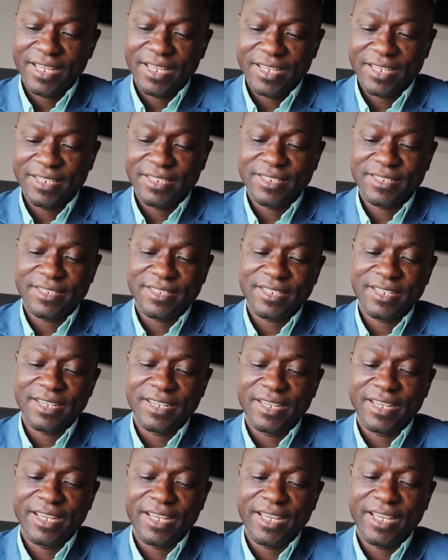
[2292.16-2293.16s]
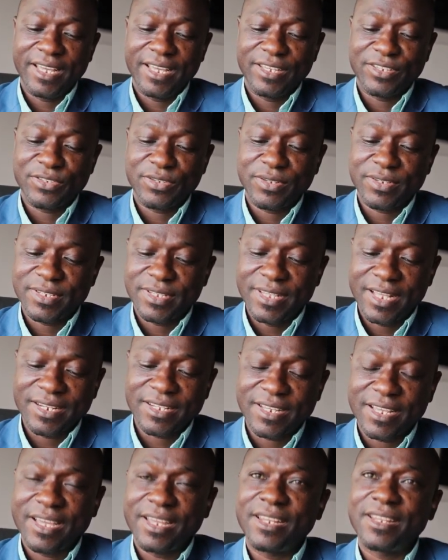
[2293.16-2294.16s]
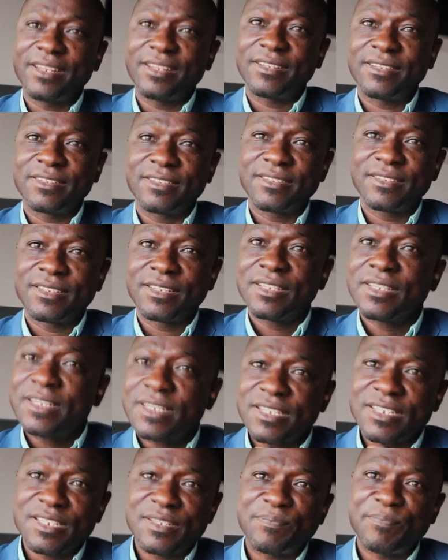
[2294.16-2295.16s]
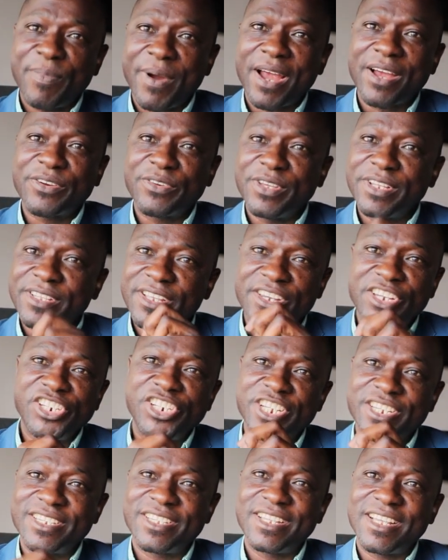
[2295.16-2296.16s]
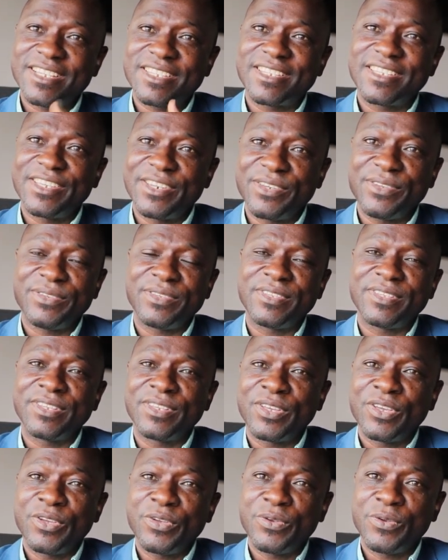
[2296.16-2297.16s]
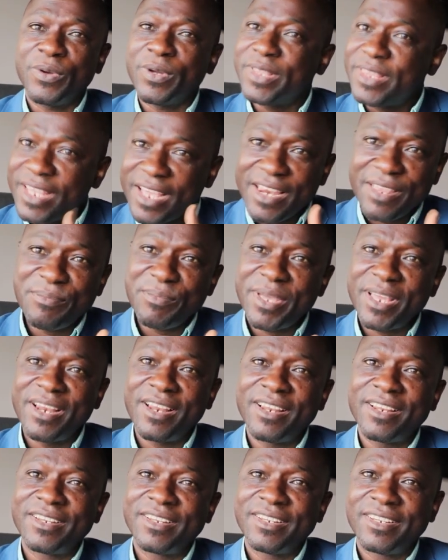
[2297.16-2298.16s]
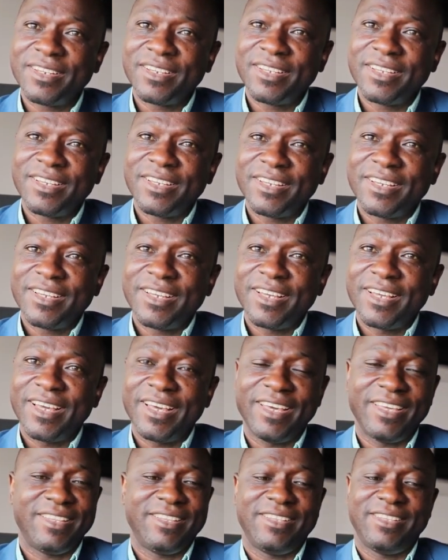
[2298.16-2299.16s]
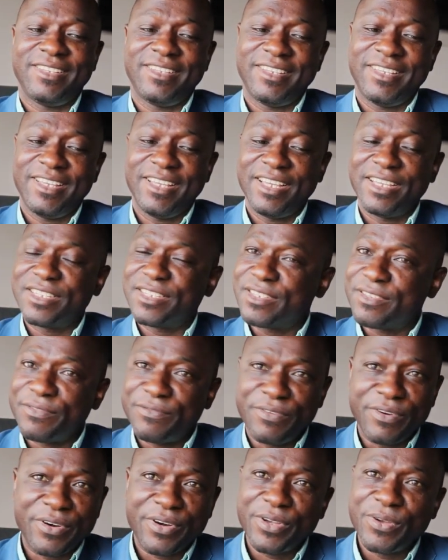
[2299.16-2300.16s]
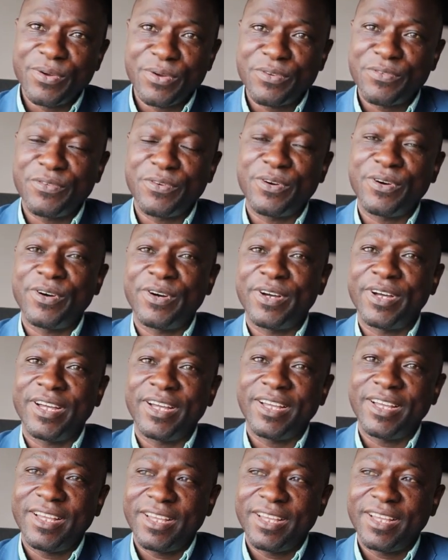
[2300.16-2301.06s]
Is a sauce that can spark the deliciousness in your daily meal, and is very good for